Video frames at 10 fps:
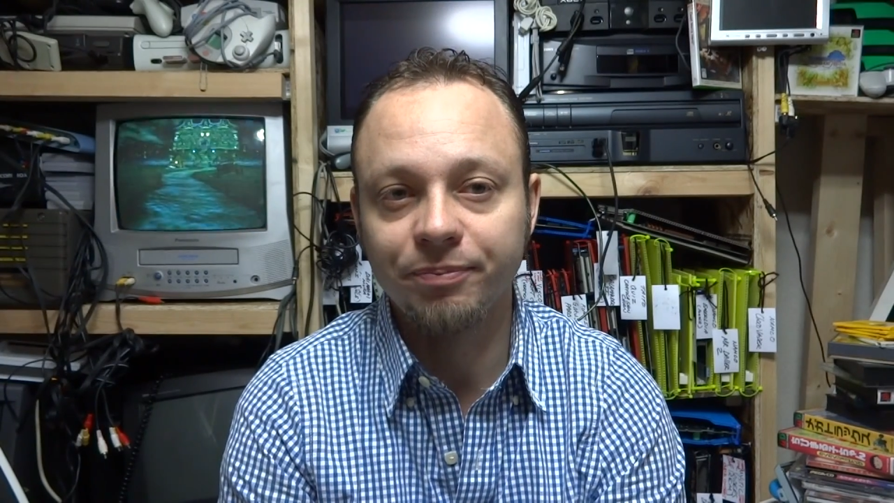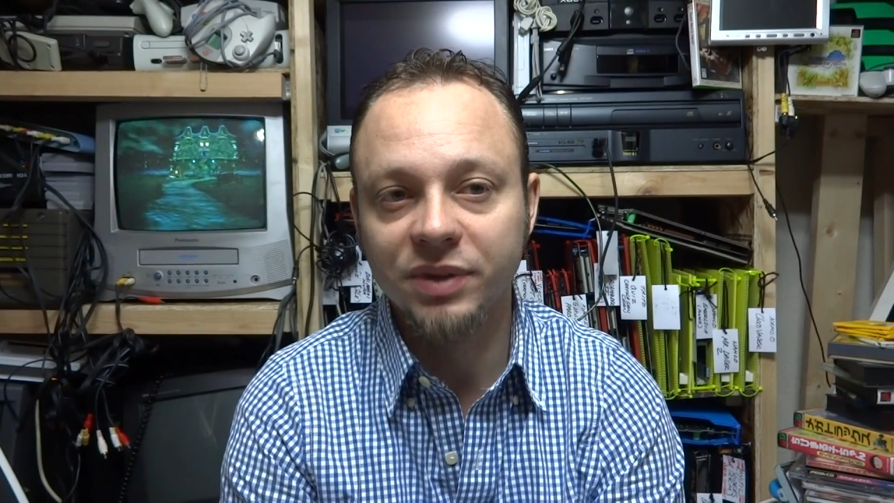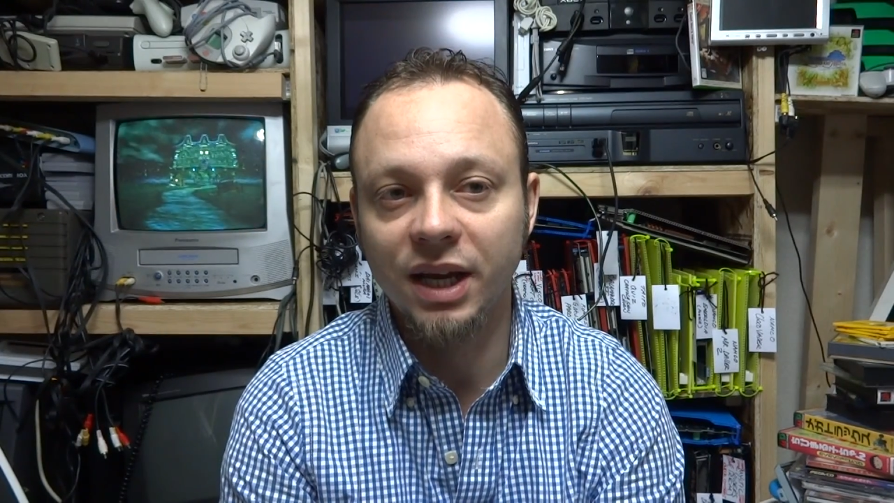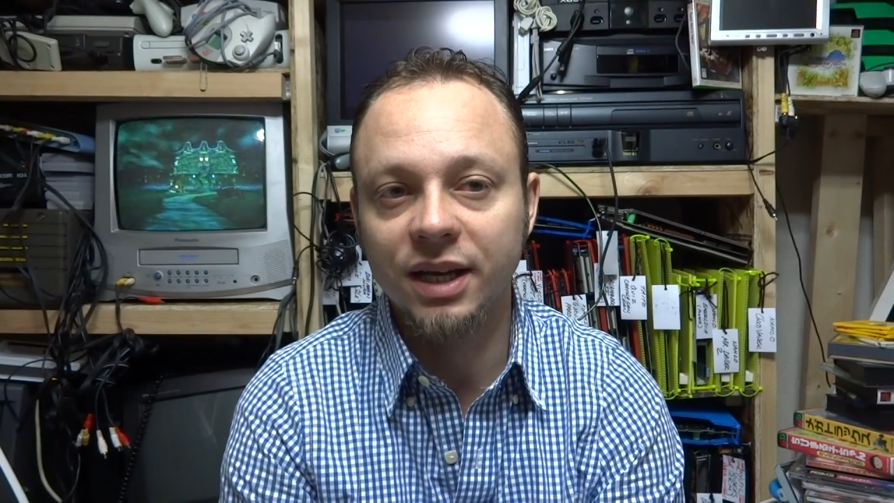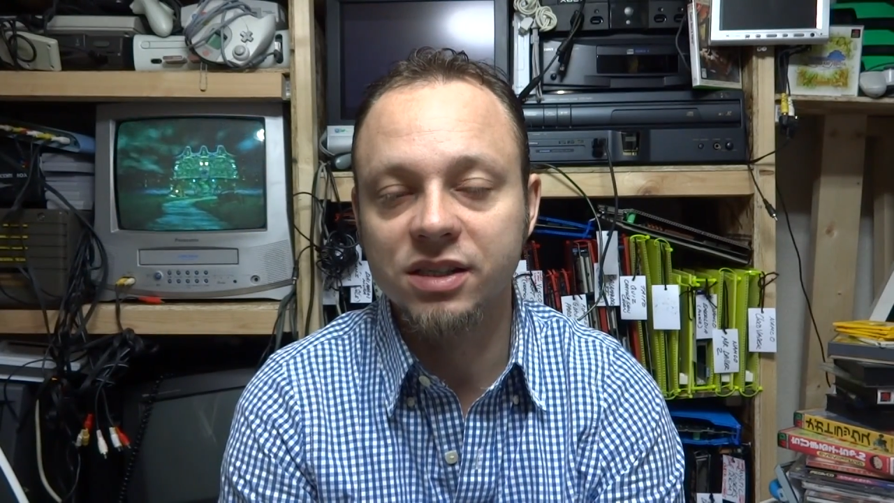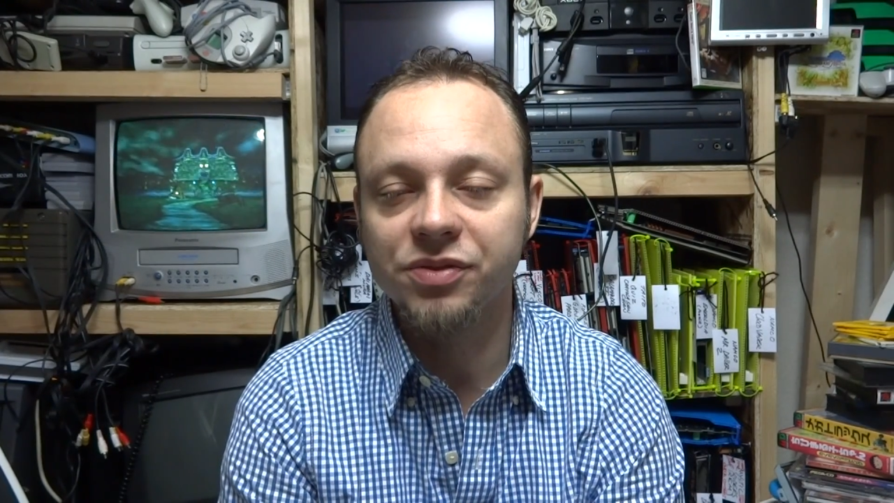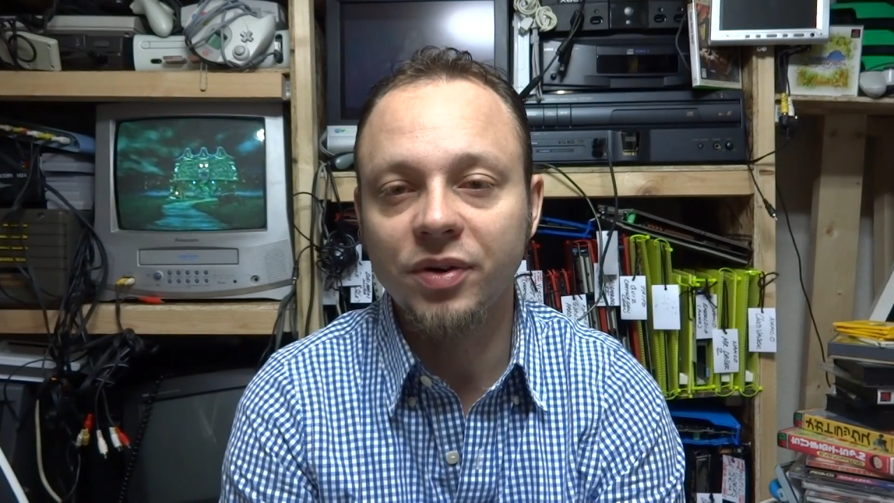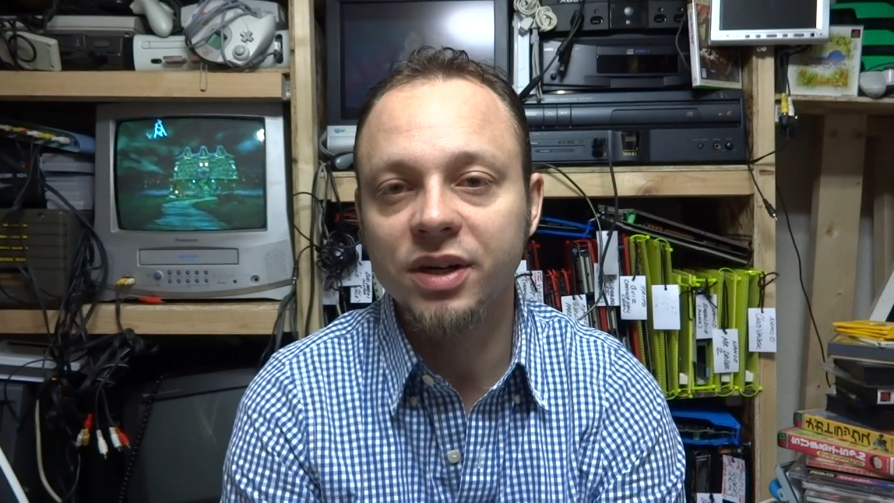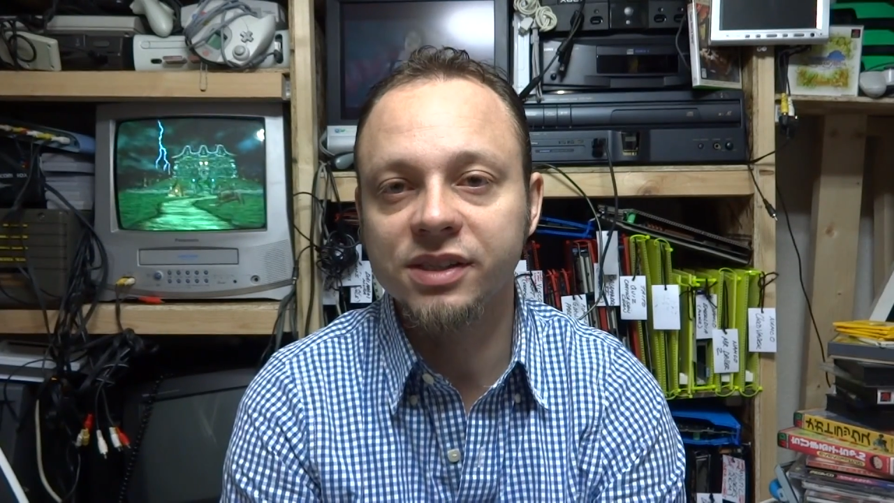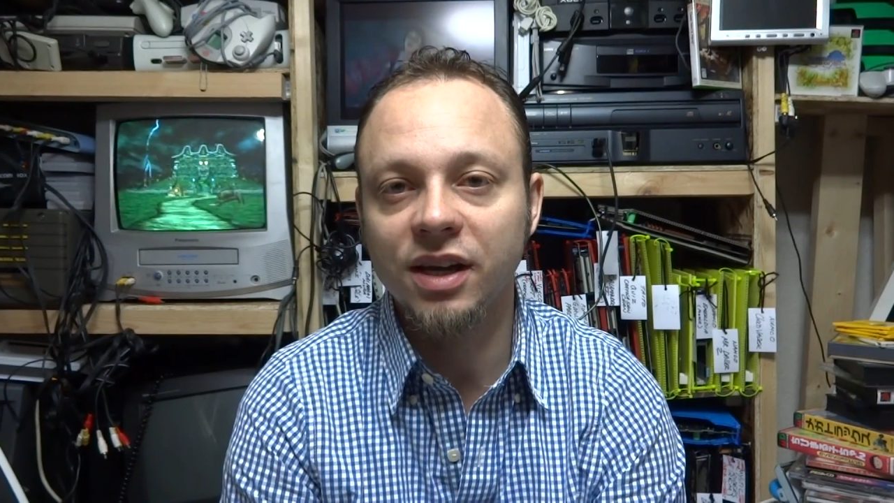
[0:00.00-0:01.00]
And as
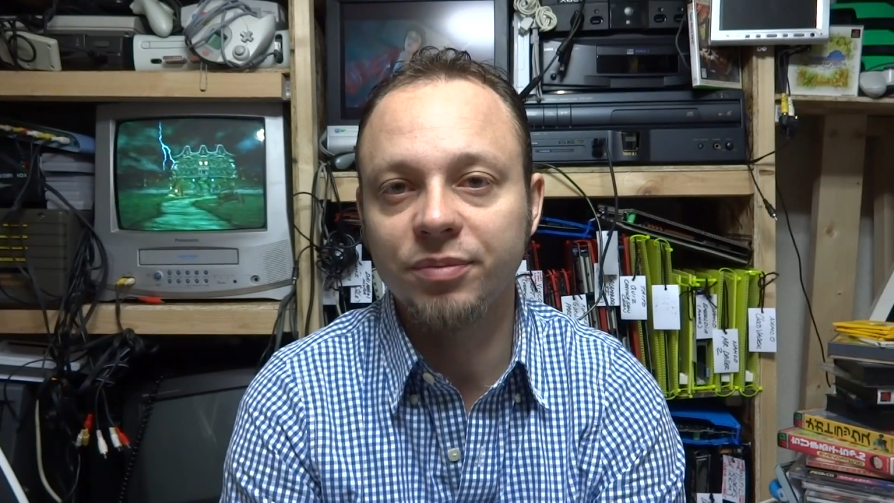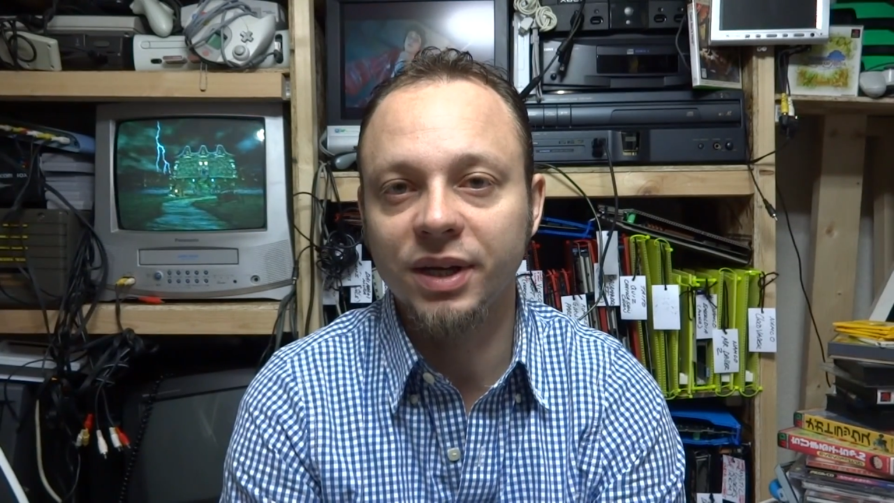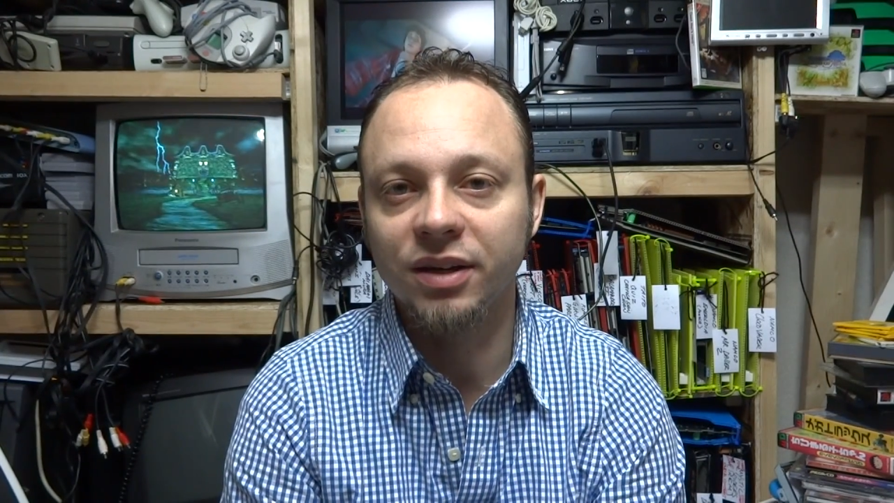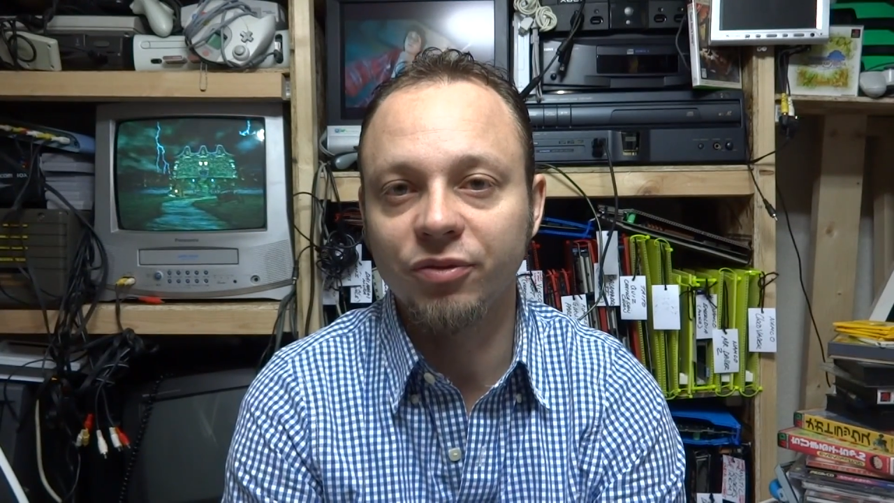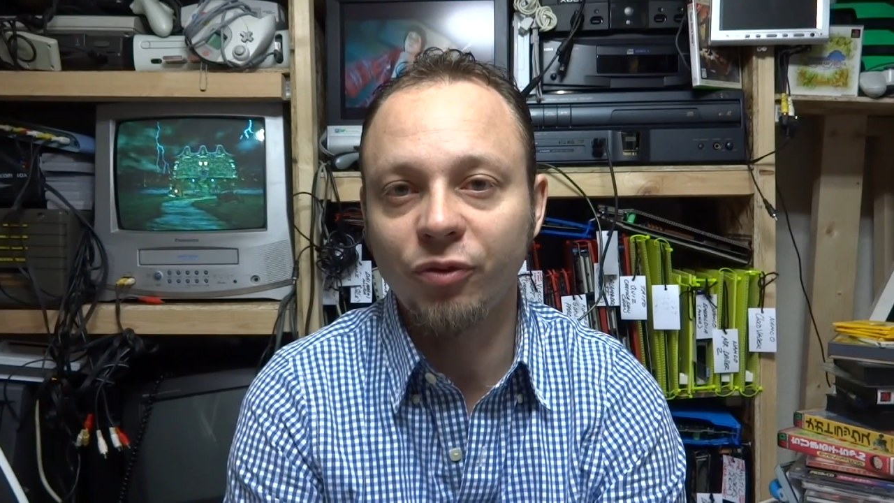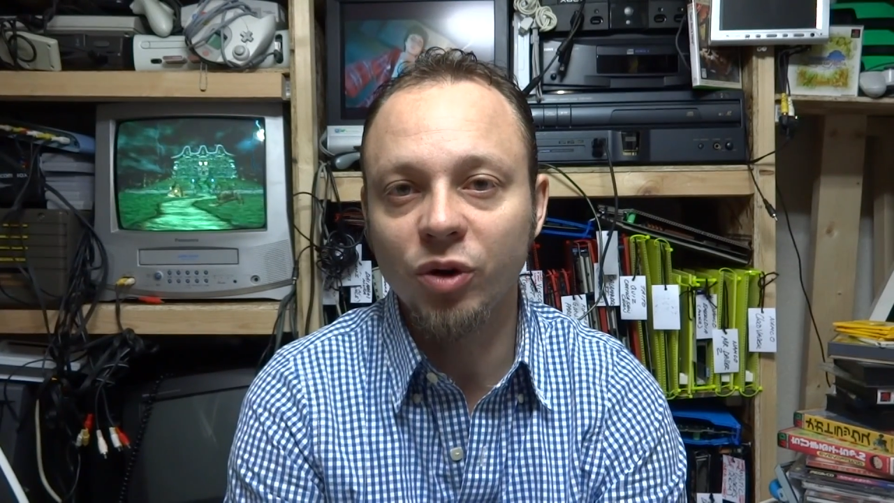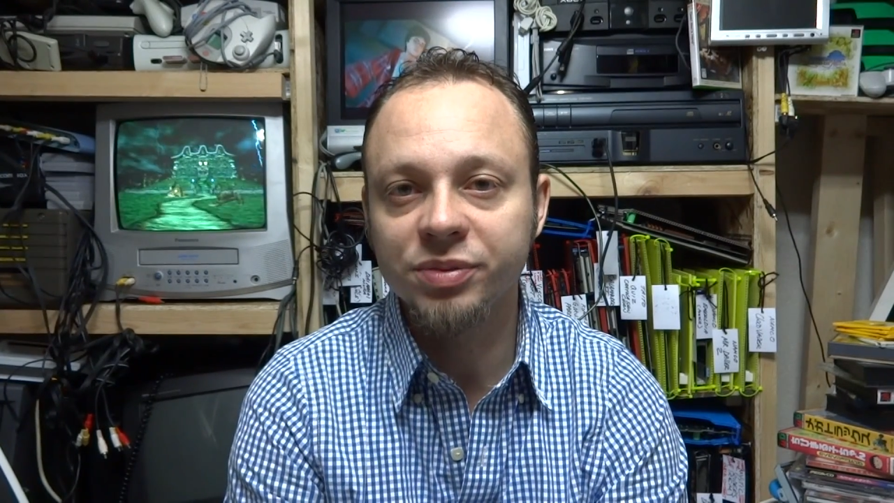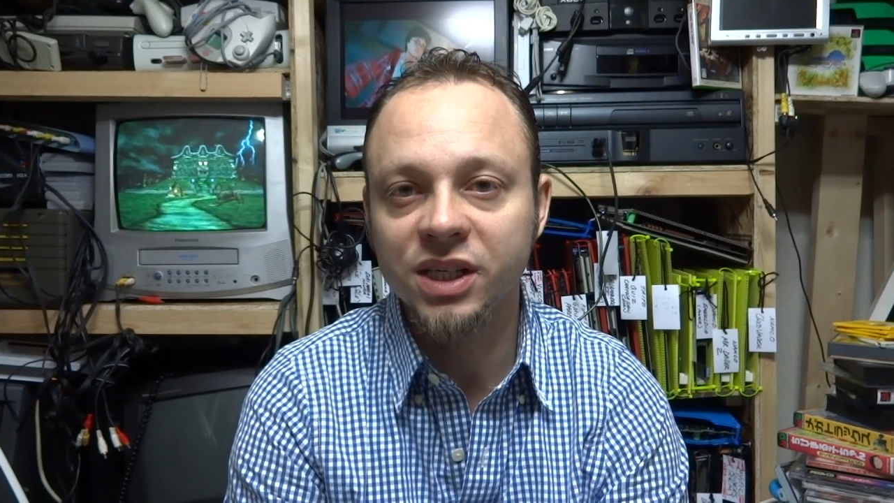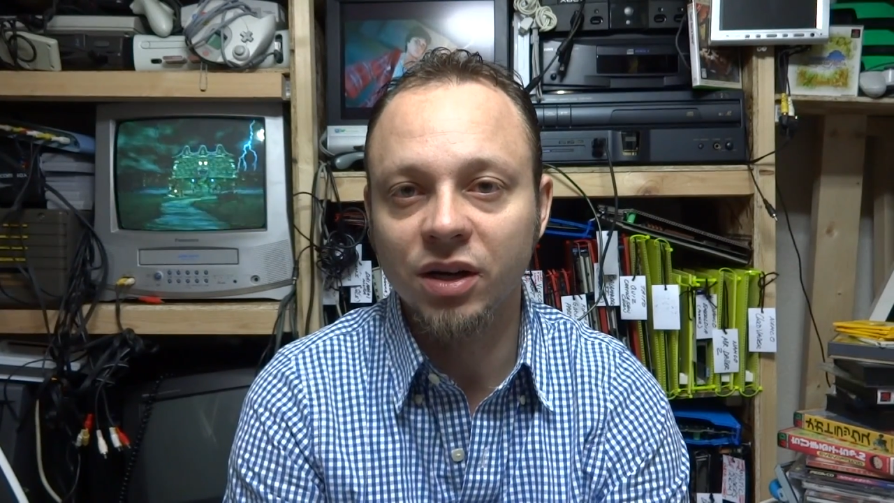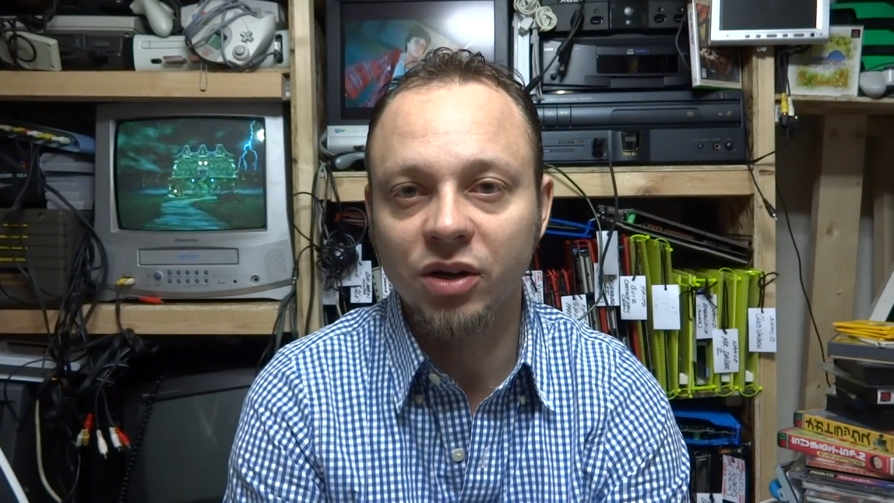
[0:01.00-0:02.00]
far as I've been informed here,